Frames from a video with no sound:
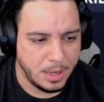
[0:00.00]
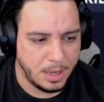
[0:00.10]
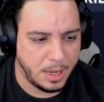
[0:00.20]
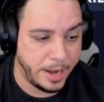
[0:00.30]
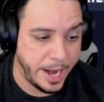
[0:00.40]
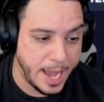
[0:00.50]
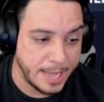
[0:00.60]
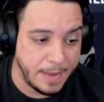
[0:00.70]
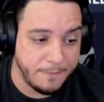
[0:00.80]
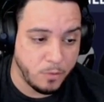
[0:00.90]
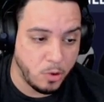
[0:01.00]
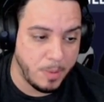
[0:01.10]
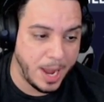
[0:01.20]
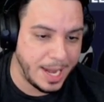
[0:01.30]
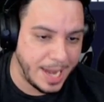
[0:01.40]
All right, guys, and for
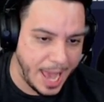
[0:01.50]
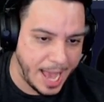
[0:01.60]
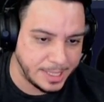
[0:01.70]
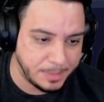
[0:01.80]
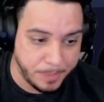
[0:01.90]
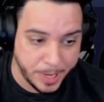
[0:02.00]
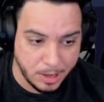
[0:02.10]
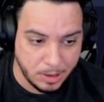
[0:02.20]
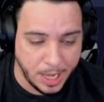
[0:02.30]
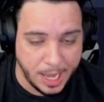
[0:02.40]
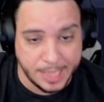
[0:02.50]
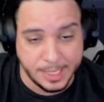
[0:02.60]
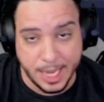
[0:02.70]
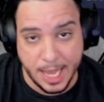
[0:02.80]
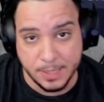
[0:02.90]
my last build,
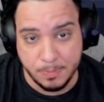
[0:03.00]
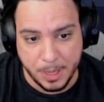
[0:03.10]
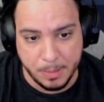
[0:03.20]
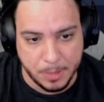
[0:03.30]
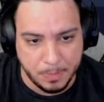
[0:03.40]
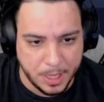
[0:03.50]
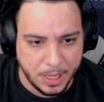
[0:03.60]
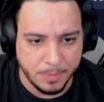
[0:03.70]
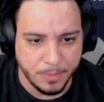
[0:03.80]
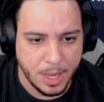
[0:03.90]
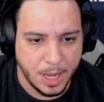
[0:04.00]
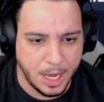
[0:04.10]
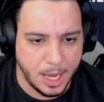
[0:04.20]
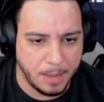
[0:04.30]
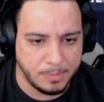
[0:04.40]
it's against PvP.
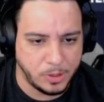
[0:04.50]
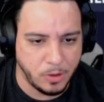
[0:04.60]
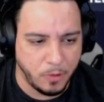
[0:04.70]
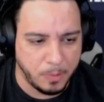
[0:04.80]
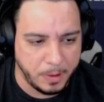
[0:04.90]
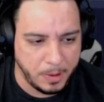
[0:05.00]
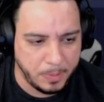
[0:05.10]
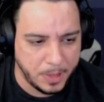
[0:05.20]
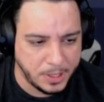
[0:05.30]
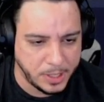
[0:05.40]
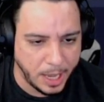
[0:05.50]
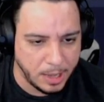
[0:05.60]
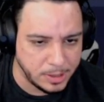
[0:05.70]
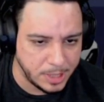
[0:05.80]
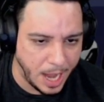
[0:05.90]
So for PvP
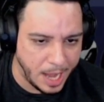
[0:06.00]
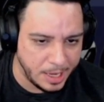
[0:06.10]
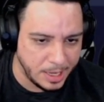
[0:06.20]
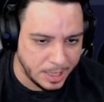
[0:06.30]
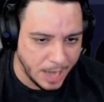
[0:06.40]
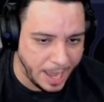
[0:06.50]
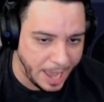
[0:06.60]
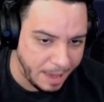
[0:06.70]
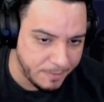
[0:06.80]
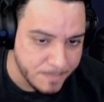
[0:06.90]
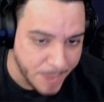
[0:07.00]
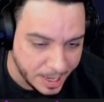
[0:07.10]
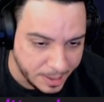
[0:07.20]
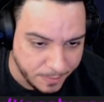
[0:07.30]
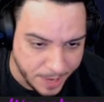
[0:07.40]
skills, I have
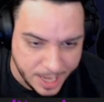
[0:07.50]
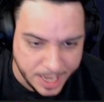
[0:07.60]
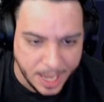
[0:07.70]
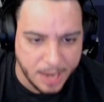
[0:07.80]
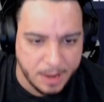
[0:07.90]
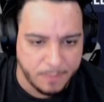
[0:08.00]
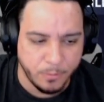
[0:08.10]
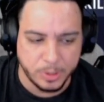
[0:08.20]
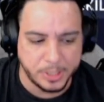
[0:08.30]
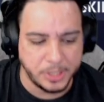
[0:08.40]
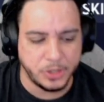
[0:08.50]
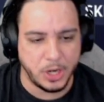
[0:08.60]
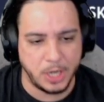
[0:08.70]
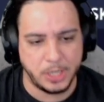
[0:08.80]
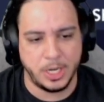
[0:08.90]
Mighty Flight again, Enforcing
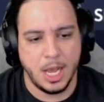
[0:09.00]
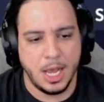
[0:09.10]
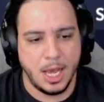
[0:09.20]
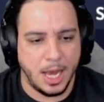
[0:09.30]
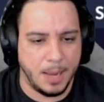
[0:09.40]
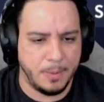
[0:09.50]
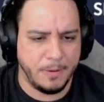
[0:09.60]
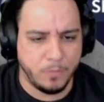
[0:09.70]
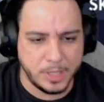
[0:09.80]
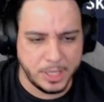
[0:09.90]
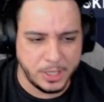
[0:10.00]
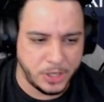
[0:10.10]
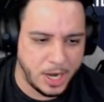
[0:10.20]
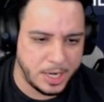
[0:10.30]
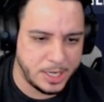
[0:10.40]
Charge. Enforcing
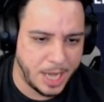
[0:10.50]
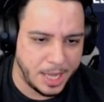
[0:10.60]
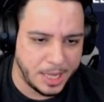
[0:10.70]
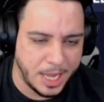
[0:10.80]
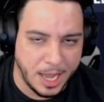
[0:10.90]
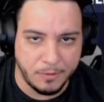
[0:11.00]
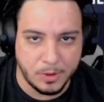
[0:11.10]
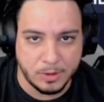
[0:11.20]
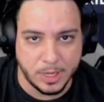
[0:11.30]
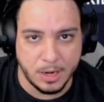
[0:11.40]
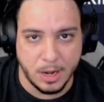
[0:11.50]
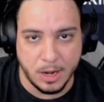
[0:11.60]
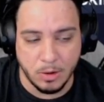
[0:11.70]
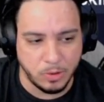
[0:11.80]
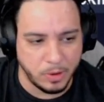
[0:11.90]
Charge, I think I've used
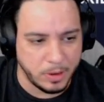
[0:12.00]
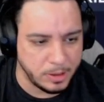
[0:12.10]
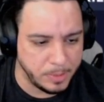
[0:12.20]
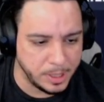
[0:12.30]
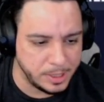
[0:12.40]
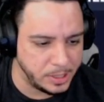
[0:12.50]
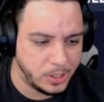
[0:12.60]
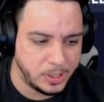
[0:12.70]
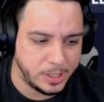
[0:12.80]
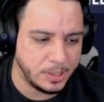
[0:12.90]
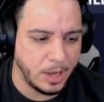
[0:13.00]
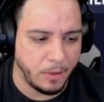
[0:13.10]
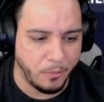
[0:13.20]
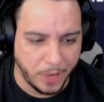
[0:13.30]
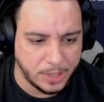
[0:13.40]
in all 3 other builds. It's just
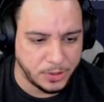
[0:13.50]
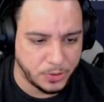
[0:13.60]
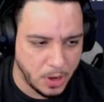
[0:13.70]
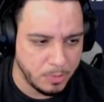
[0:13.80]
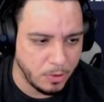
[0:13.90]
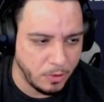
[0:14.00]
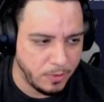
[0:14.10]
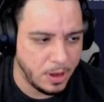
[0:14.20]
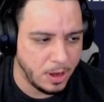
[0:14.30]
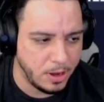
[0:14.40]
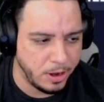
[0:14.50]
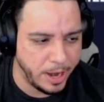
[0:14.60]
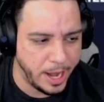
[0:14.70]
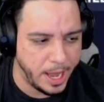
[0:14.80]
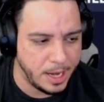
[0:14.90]
a really strong move on
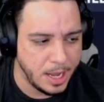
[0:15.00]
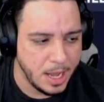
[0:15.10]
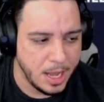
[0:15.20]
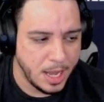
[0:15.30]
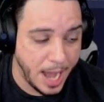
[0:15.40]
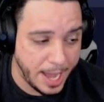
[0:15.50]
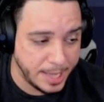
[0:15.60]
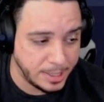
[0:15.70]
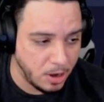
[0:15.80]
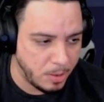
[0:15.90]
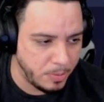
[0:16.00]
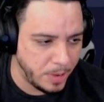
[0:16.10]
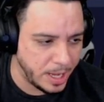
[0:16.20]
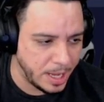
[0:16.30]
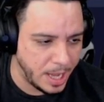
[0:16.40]
her end. Highest guard
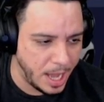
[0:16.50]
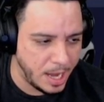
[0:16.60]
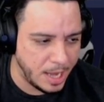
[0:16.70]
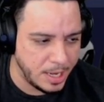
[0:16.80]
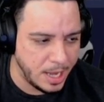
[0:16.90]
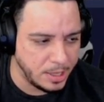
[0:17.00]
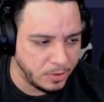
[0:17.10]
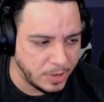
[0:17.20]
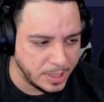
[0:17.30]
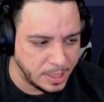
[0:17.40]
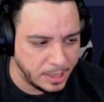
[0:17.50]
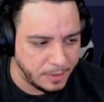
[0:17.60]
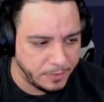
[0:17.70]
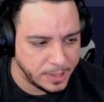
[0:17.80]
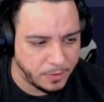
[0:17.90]
break again, and then decreasing the
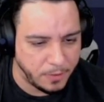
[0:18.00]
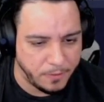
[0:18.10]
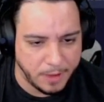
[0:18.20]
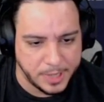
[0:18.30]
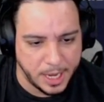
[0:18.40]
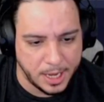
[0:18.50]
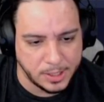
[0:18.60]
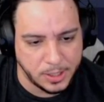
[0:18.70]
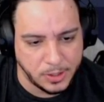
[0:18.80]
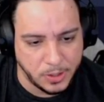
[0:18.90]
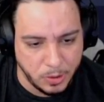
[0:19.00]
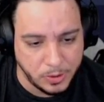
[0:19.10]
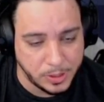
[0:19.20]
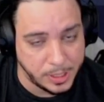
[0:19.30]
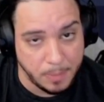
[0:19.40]
defense for 5 seconds is
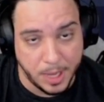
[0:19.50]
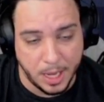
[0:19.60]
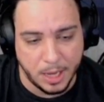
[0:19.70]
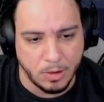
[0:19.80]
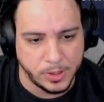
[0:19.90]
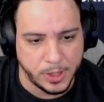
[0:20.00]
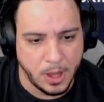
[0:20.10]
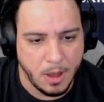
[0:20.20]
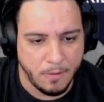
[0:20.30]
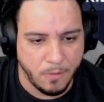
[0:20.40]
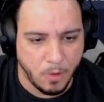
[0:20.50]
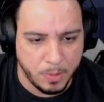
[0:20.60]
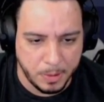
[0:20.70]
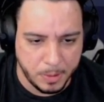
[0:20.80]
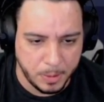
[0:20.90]
huge. Same thing goes for
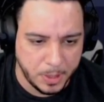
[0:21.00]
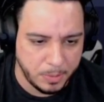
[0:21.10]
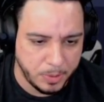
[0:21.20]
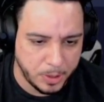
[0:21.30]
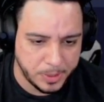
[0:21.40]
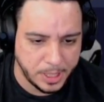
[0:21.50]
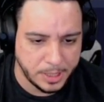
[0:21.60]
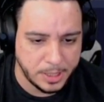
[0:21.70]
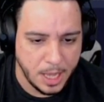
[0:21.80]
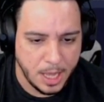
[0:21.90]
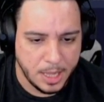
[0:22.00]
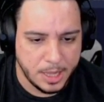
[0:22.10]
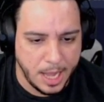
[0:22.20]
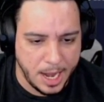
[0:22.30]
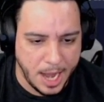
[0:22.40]
PvP purposes.
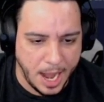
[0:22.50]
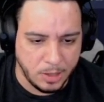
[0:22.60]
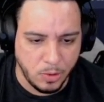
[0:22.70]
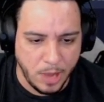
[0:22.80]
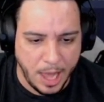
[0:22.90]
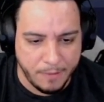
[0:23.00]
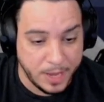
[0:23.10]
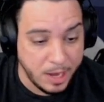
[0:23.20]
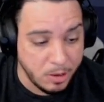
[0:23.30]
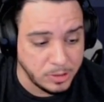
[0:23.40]
Then I do have Hero's